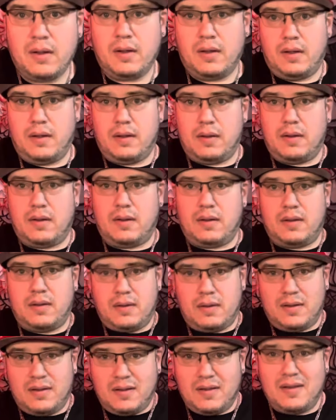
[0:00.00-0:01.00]

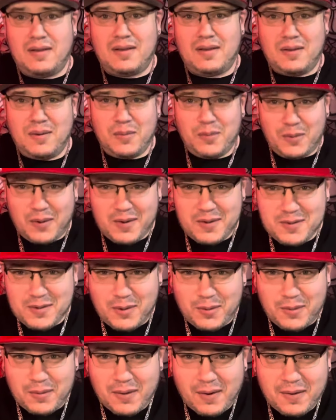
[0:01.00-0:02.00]
Hey, what is
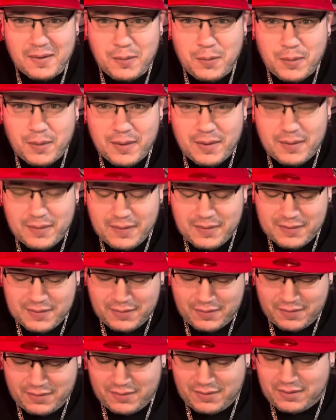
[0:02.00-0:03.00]
going on,
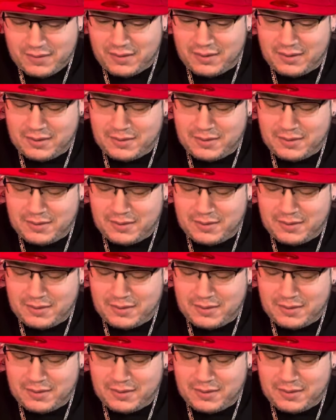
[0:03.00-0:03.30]
Aquarius?